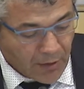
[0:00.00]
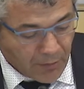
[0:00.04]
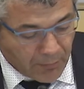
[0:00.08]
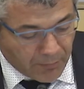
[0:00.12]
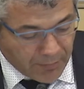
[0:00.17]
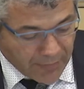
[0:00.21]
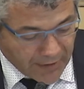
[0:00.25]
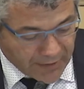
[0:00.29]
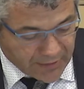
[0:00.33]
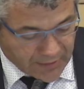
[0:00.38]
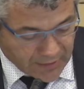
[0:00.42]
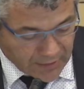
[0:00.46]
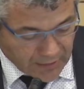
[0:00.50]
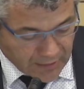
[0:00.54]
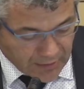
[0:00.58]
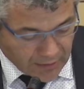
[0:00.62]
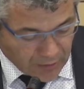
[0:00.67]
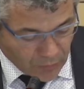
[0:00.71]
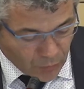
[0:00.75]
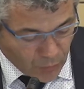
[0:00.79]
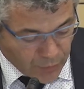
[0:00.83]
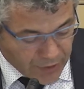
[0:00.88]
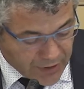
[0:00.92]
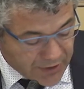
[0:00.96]
But
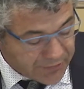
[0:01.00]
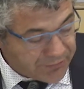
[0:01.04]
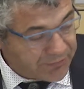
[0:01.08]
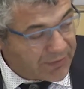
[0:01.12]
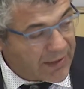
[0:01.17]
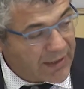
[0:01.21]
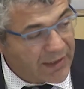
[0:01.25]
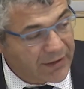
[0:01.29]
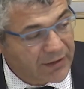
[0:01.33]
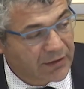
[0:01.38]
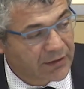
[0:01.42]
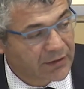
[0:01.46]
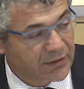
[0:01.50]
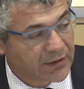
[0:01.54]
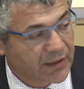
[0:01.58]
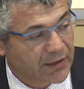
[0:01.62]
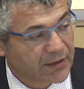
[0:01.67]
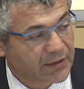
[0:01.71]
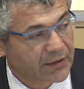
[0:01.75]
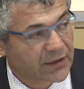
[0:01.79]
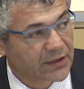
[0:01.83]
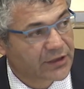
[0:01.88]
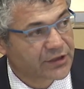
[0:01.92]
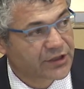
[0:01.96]
we defend
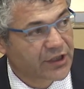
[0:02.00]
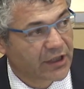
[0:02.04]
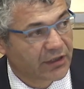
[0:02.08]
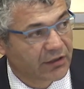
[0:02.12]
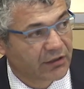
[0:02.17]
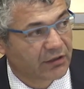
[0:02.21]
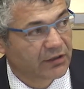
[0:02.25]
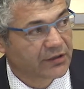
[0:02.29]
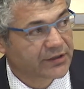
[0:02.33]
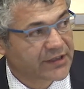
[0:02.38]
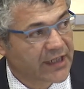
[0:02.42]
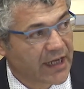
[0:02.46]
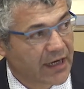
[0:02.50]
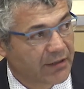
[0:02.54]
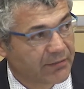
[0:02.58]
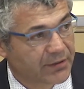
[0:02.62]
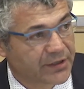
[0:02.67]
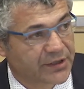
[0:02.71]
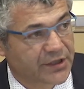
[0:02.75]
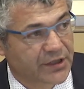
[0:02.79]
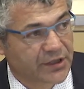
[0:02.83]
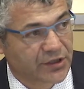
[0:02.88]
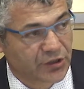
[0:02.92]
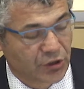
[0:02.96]
that the general
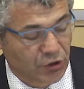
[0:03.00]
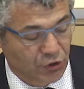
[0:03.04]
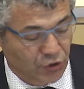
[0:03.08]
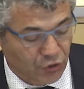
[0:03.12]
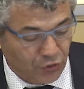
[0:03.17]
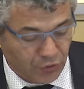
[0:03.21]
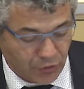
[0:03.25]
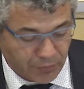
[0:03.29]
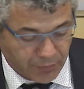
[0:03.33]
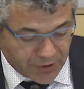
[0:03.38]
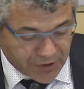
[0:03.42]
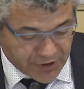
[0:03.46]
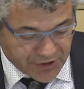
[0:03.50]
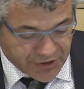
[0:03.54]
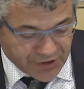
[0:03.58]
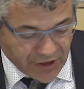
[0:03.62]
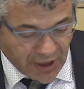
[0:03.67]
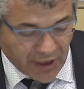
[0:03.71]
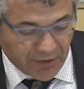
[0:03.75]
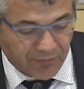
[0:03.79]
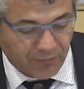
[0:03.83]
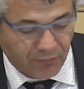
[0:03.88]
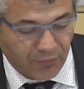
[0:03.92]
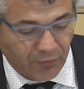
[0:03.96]
services should be the
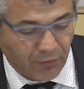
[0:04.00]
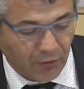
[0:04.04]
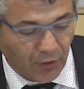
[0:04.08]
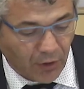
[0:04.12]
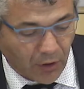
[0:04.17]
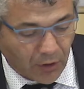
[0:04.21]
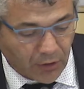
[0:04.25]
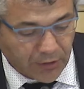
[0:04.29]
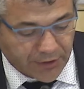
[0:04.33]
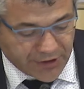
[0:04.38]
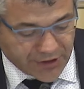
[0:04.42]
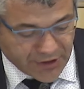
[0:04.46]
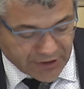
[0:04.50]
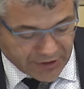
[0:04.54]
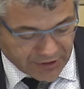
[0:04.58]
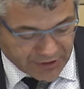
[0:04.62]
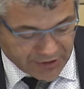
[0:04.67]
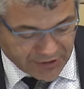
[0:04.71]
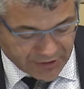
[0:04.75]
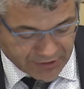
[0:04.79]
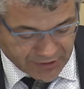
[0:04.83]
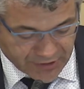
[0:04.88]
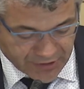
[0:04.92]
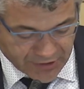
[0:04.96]
same for all the
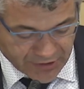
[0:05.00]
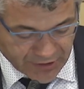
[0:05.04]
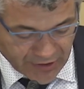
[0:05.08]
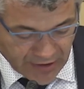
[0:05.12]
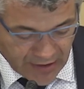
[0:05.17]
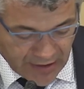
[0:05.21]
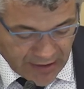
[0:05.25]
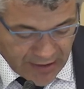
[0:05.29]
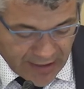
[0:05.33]
citizens,